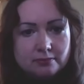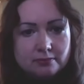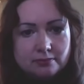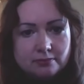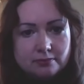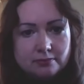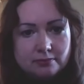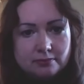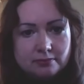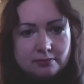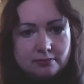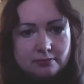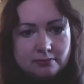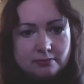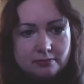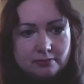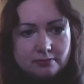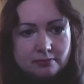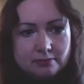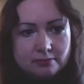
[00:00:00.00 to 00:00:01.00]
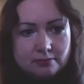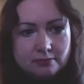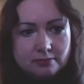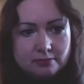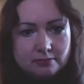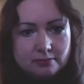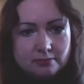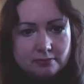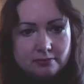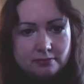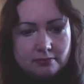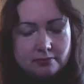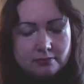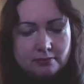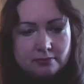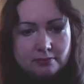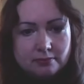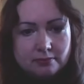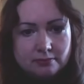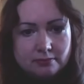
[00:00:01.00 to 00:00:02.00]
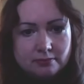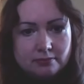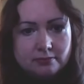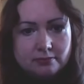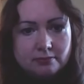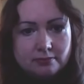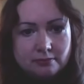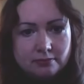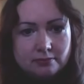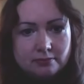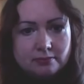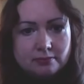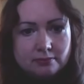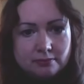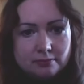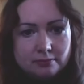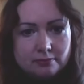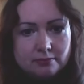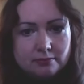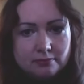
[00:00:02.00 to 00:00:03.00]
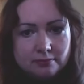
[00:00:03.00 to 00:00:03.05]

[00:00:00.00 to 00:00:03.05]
(not speaking)